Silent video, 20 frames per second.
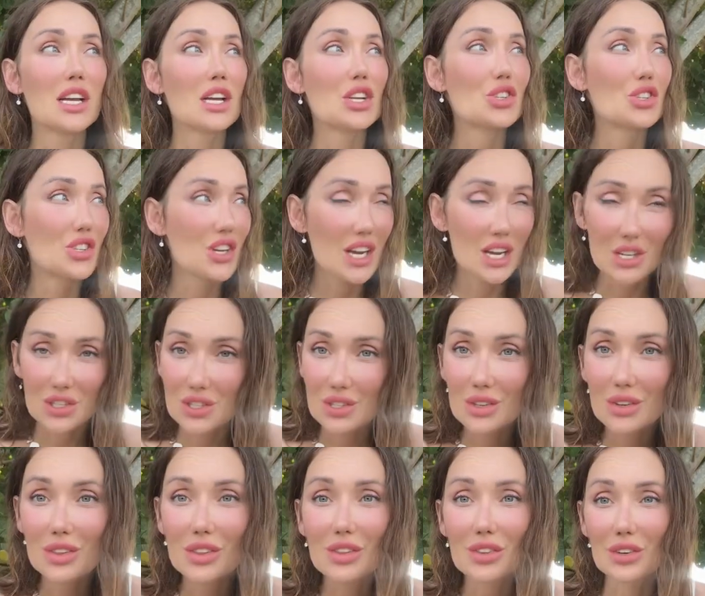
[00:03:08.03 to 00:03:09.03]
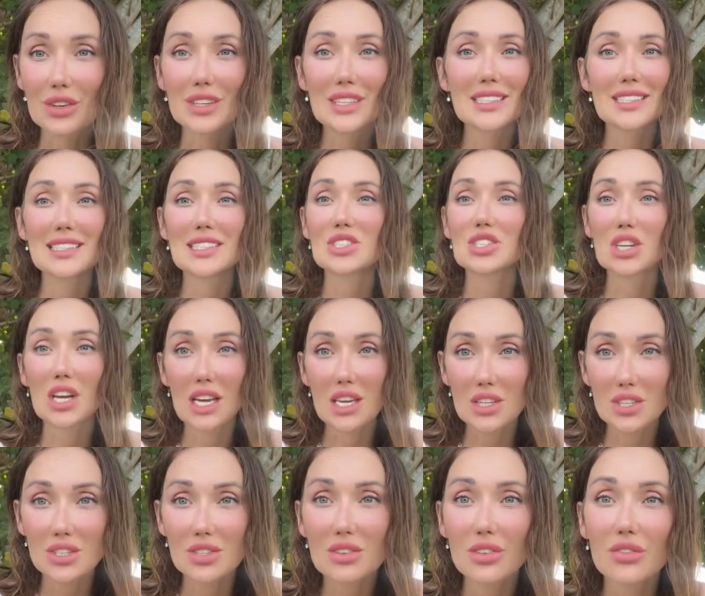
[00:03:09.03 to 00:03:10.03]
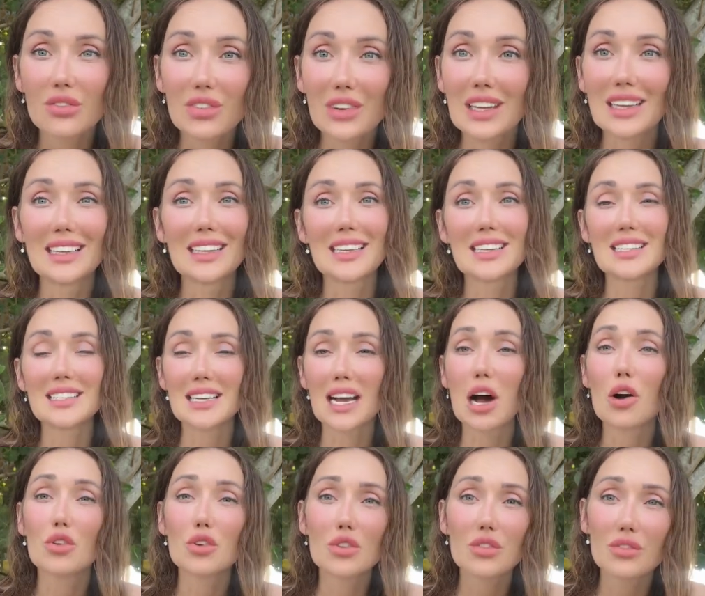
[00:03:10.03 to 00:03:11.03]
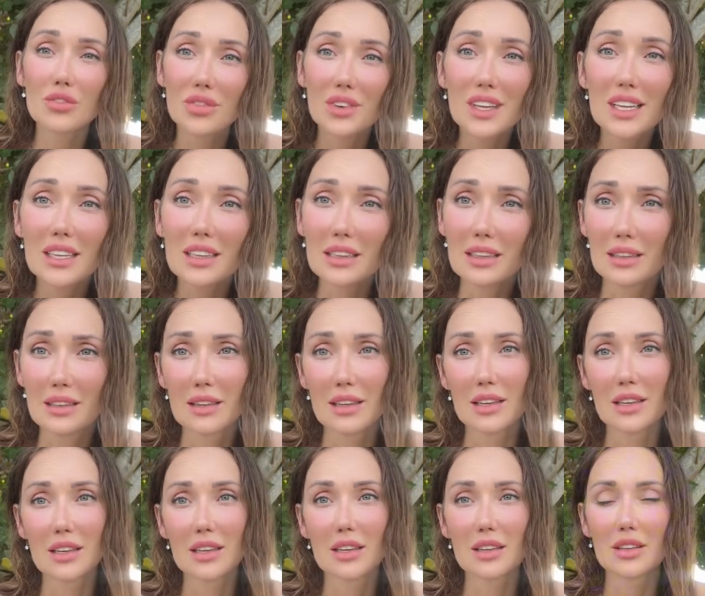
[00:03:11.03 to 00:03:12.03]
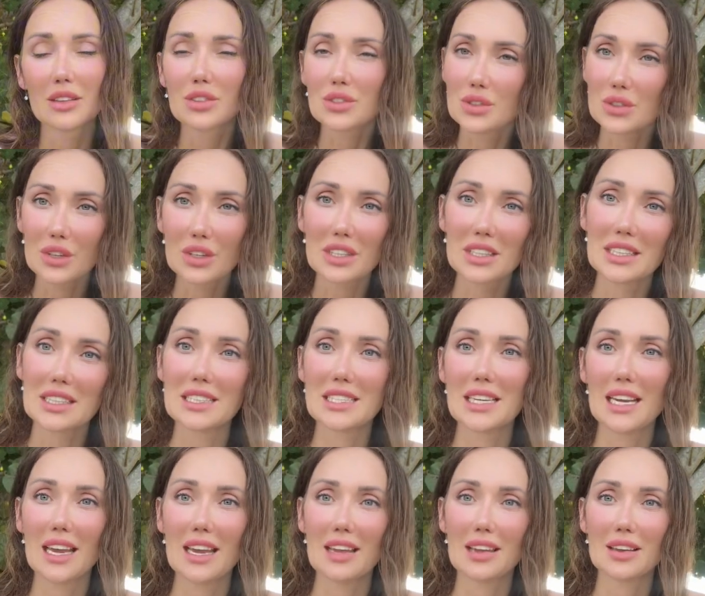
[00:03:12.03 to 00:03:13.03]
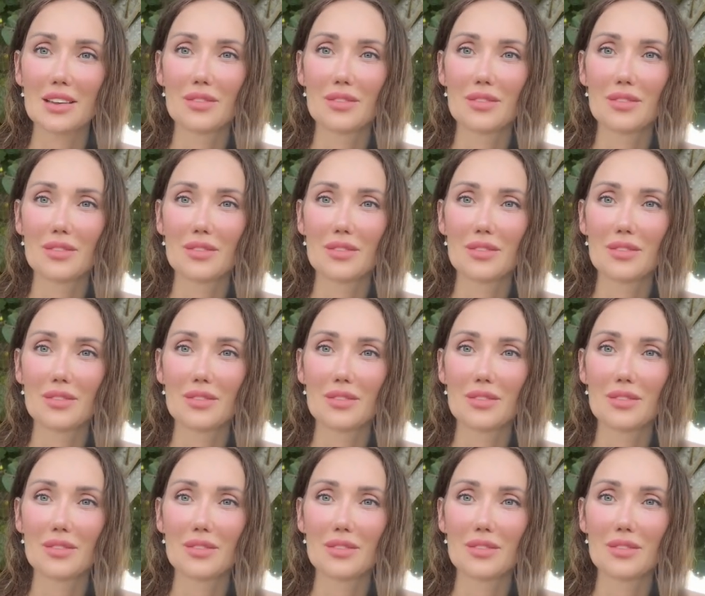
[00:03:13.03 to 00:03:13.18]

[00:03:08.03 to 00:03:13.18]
change your thoughts, change your feelings, how you feel during the day.